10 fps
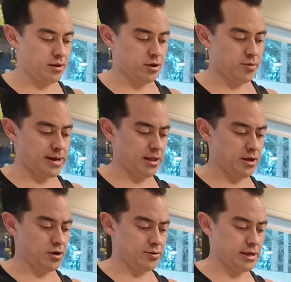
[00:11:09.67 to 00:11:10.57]
little by
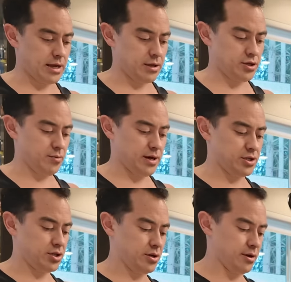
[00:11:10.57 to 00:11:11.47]
little, not too
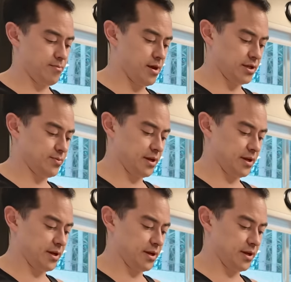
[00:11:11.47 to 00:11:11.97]
much, and mix,